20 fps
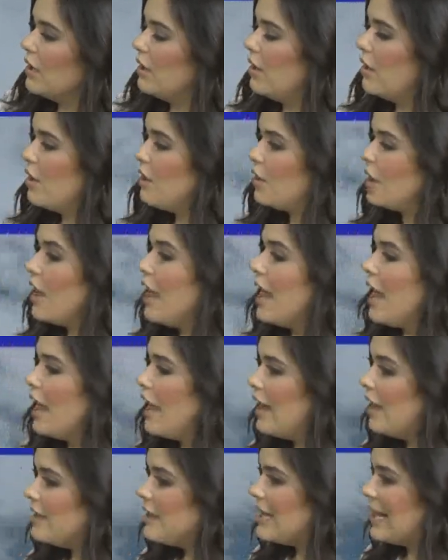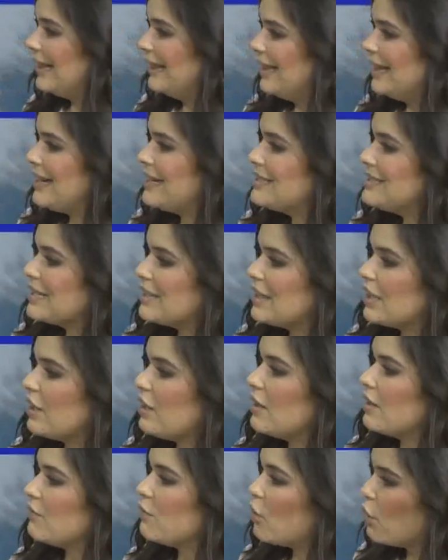along uh, the Atlantic
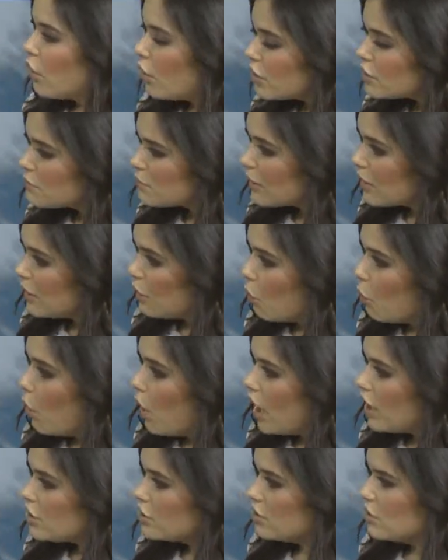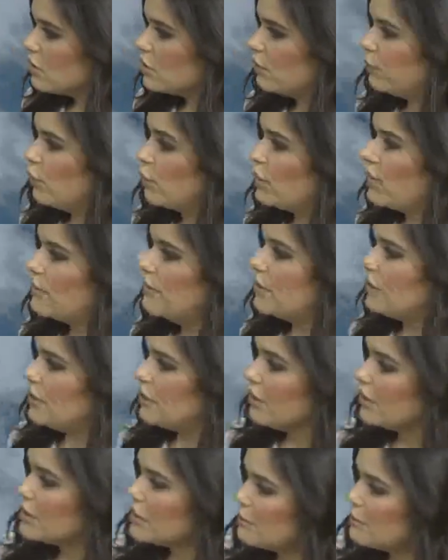there. And of course, we're going to watch those for you, but they're